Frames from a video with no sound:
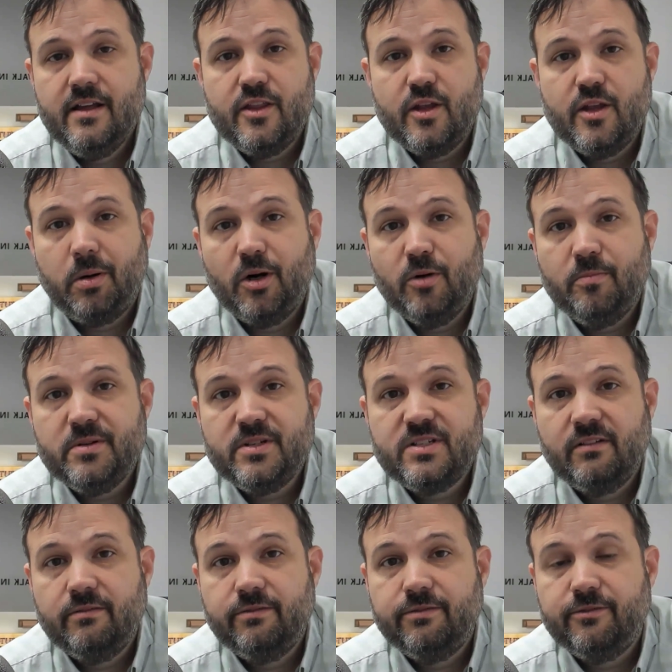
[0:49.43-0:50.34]
the
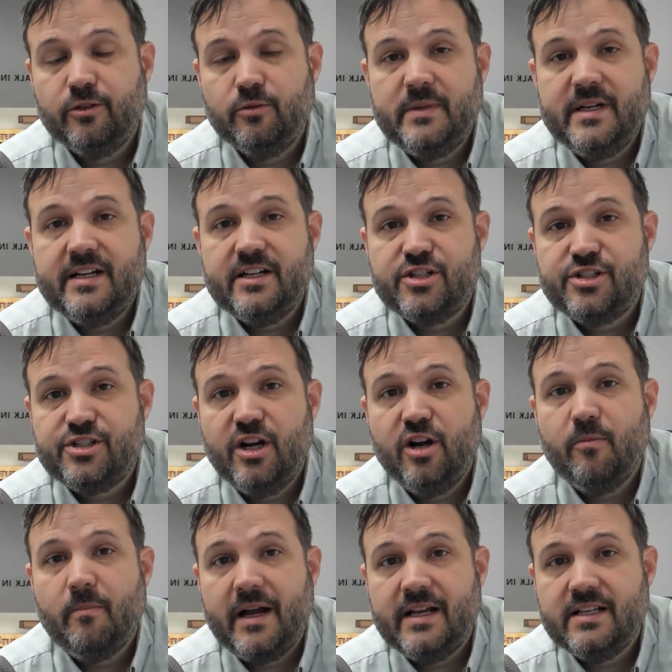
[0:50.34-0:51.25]
purpose for me to
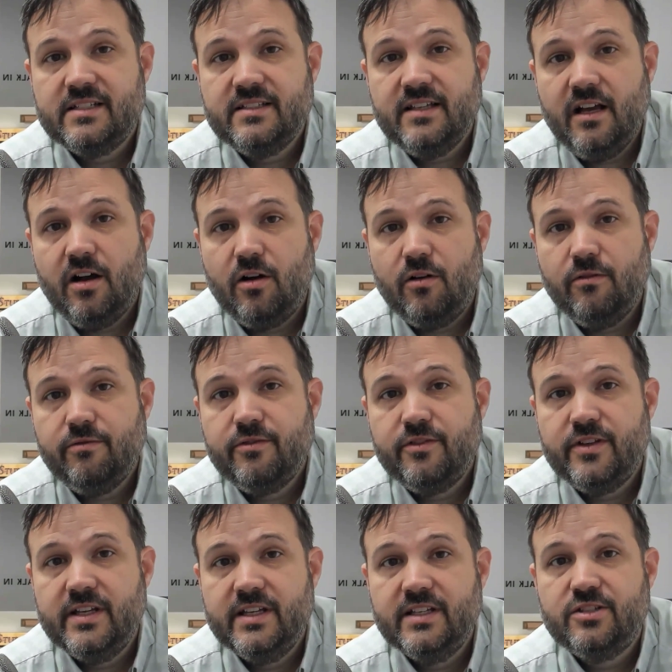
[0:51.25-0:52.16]
share
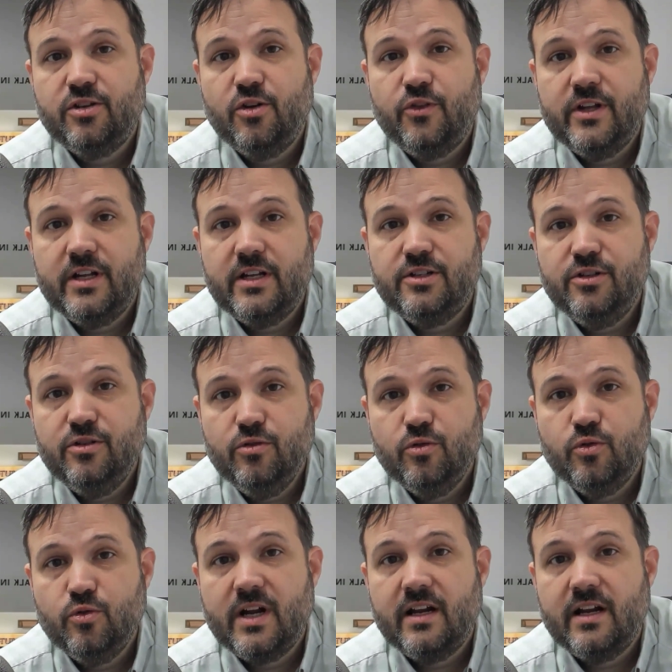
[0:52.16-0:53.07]
myself is so that
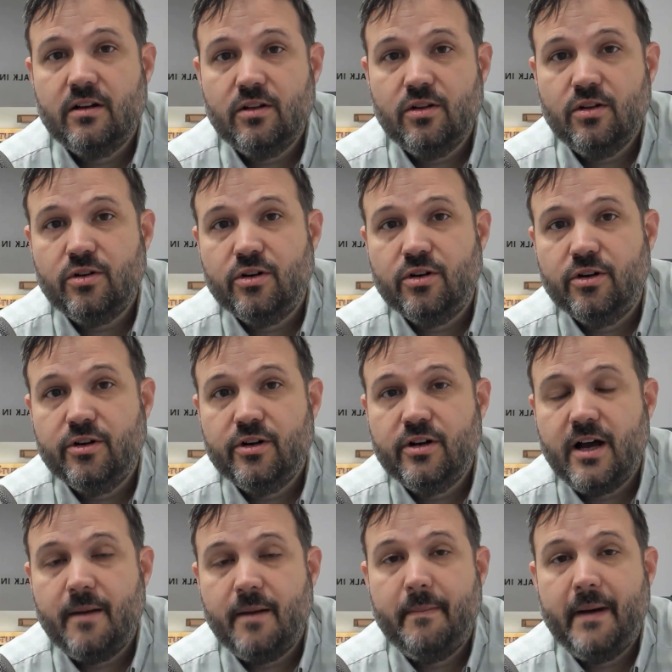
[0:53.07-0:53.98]
you can
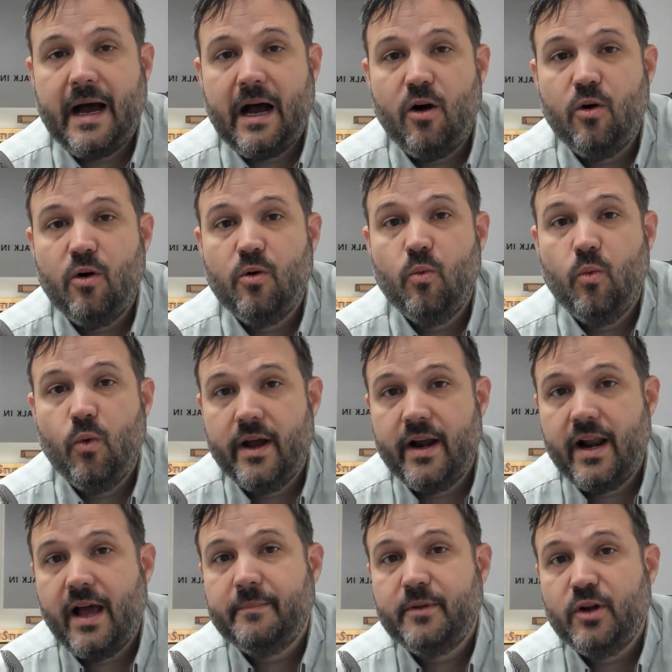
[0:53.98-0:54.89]
learn about
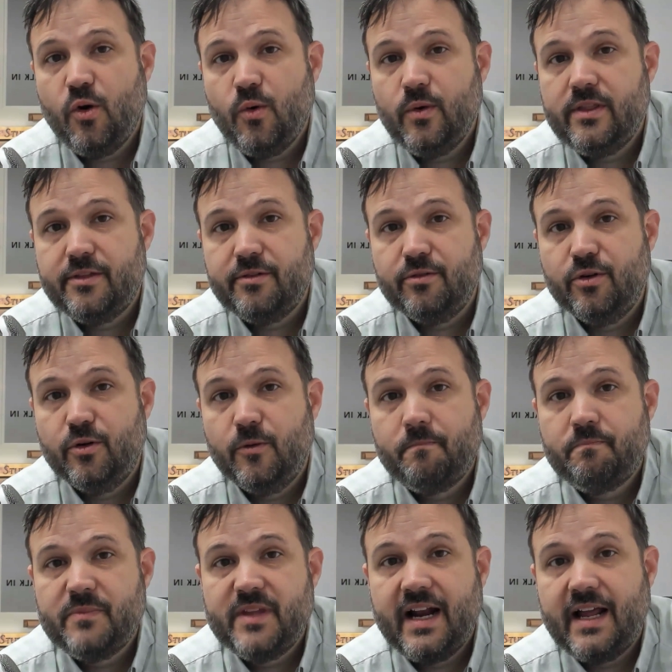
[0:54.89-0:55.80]
what I'm going through.
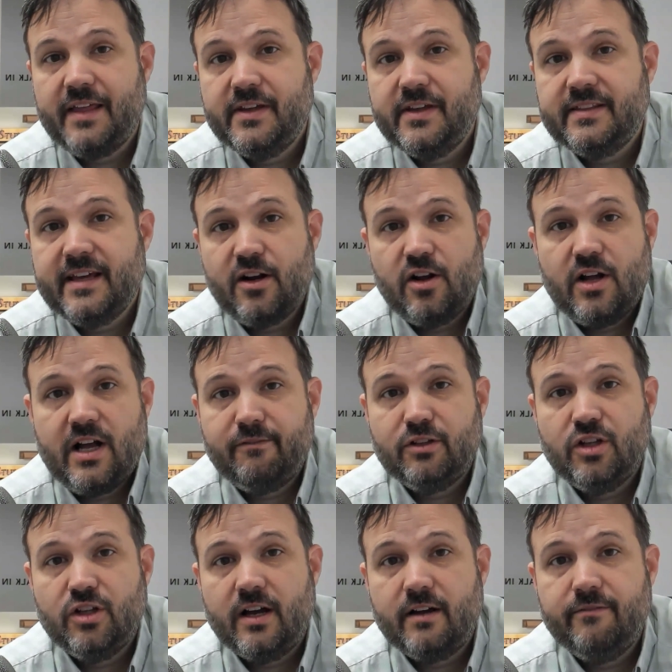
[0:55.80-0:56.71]
And I think that'll have
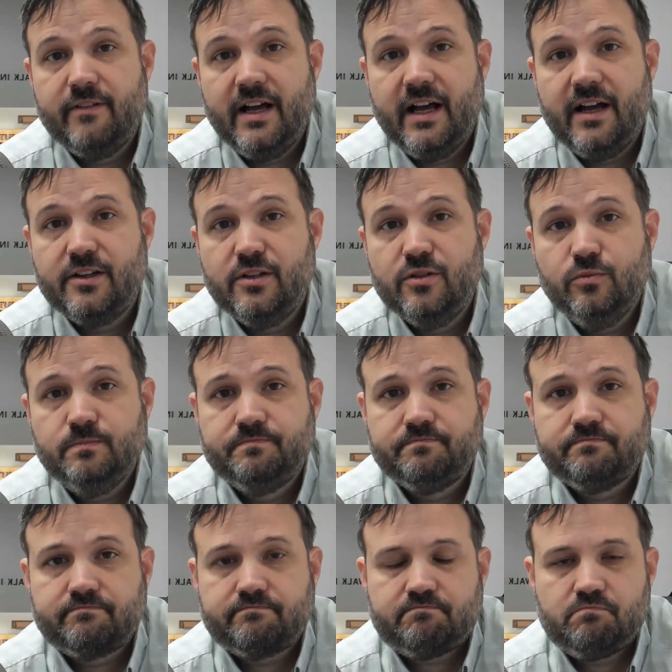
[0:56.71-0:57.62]
a lot of value.
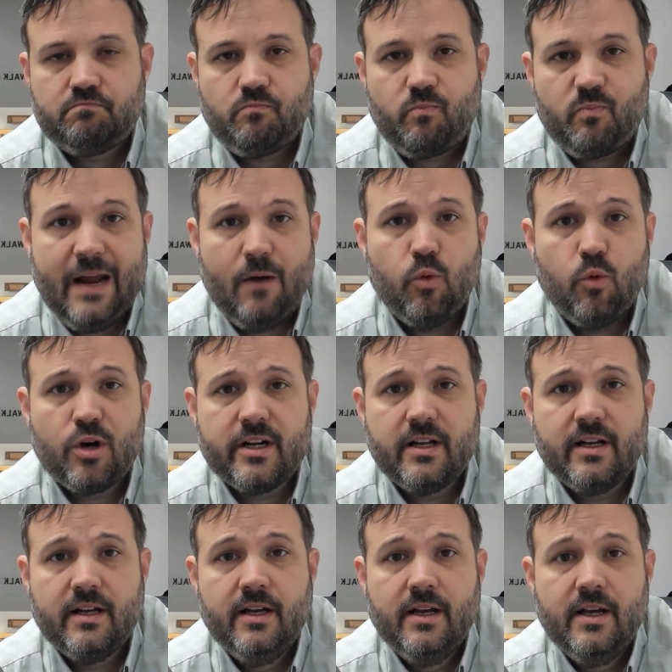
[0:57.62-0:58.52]
And we're going
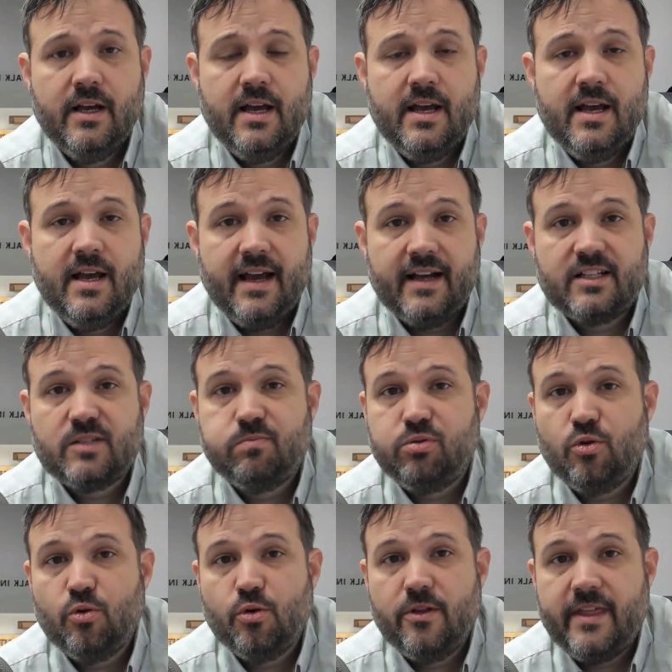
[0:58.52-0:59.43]
to
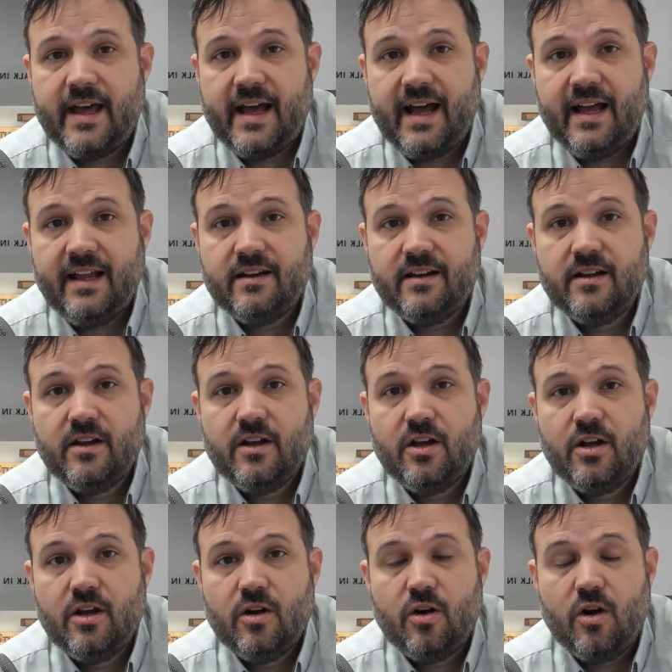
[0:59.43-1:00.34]
explore that
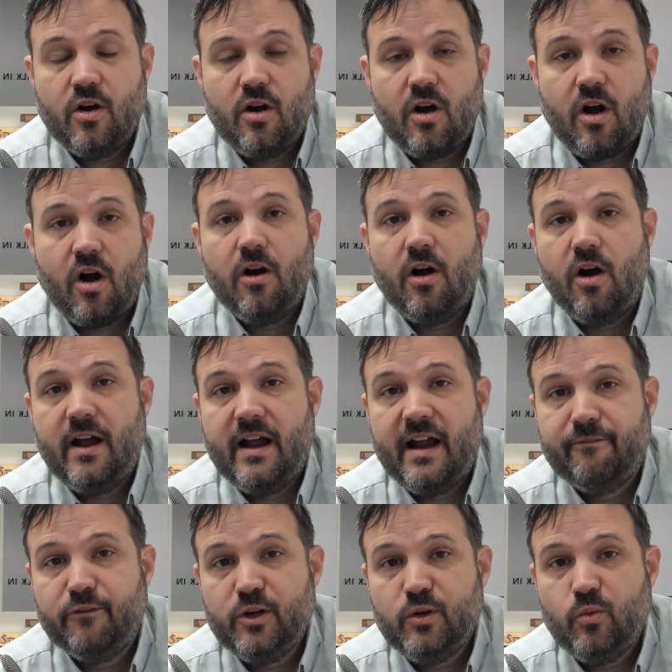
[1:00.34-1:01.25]

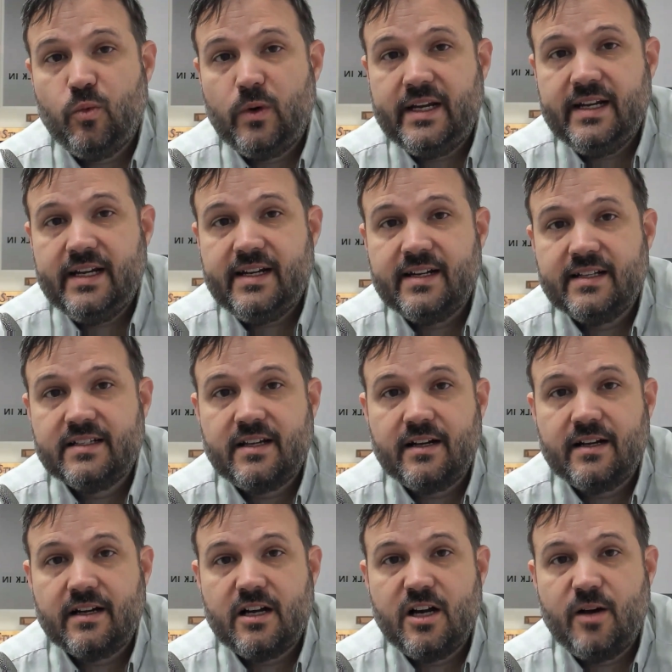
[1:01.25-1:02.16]
every week. It's
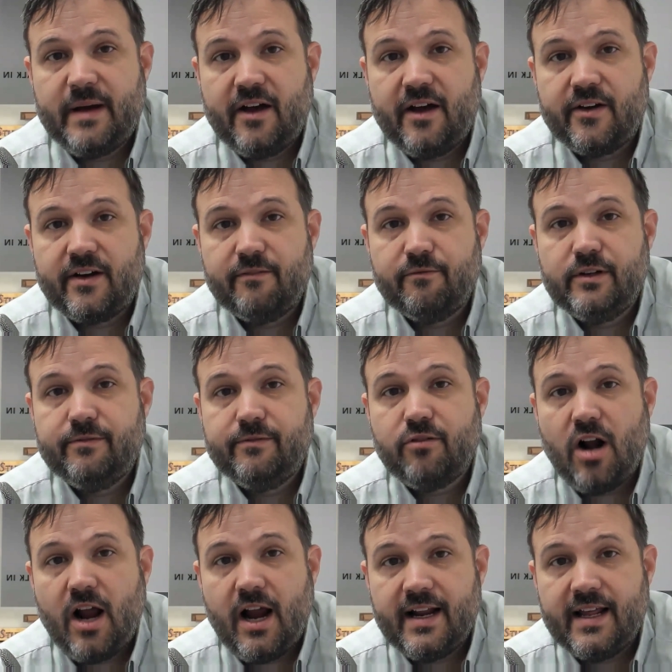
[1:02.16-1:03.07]
going to come out every
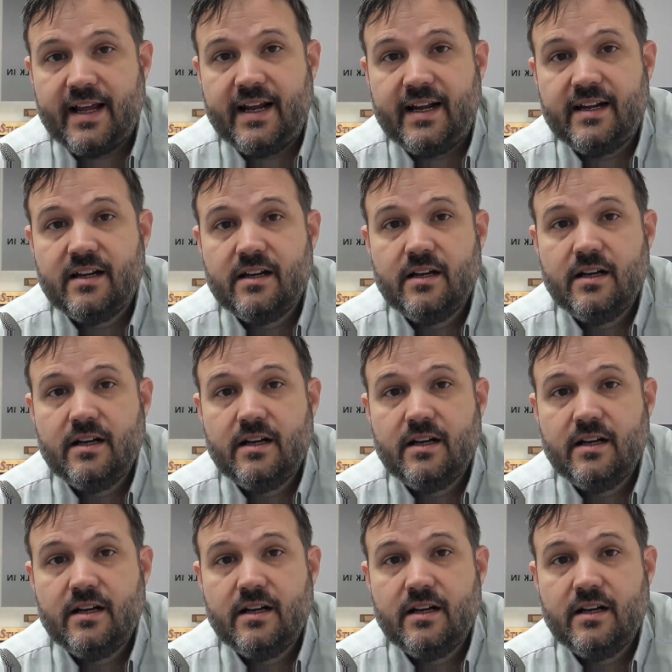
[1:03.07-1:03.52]
Friday.